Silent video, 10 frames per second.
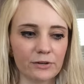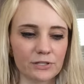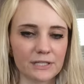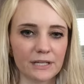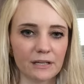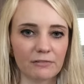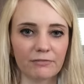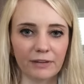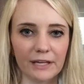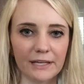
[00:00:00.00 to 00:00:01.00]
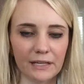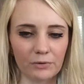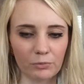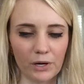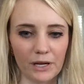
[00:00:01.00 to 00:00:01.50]
your skin flaky
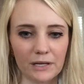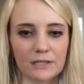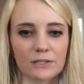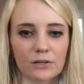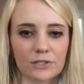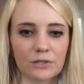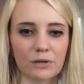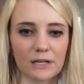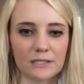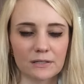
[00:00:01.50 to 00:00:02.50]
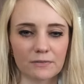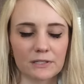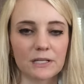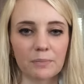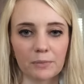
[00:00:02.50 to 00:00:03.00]
and red. It's also got some
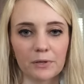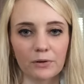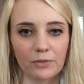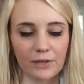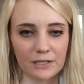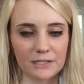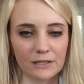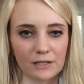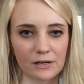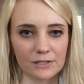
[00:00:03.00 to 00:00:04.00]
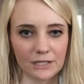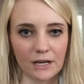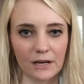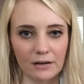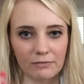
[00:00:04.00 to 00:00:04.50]
supplemental things in there to
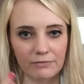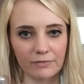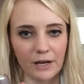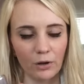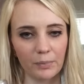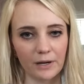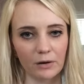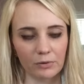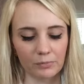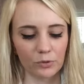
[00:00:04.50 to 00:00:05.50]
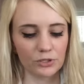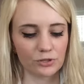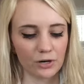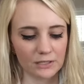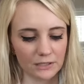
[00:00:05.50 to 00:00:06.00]
kind of help it out with
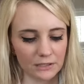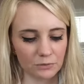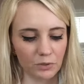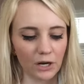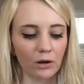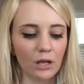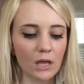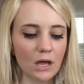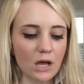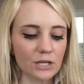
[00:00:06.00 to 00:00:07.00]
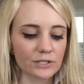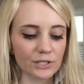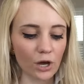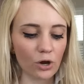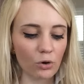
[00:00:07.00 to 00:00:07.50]
moisturizing as well.
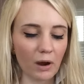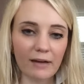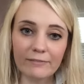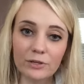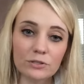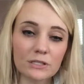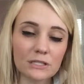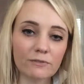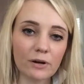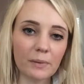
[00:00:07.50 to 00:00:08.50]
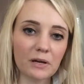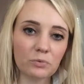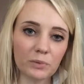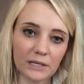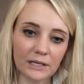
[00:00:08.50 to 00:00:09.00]
So I've used this for about a
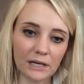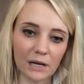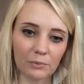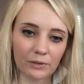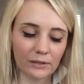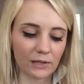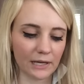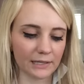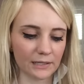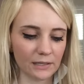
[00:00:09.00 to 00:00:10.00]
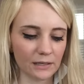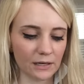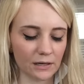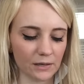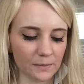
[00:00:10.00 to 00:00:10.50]
week. I really like it.
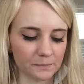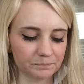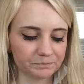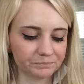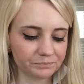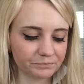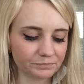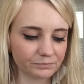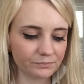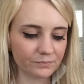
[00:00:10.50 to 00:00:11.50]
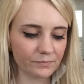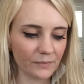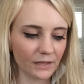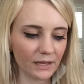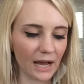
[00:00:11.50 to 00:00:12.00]

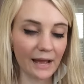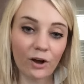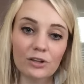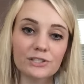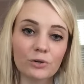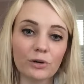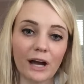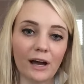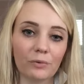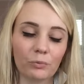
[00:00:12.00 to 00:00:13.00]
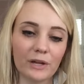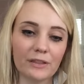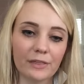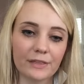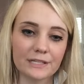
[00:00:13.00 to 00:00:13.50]
I also got with
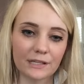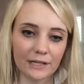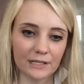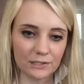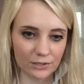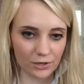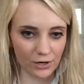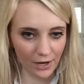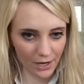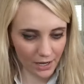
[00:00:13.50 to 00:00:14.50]
this Lancer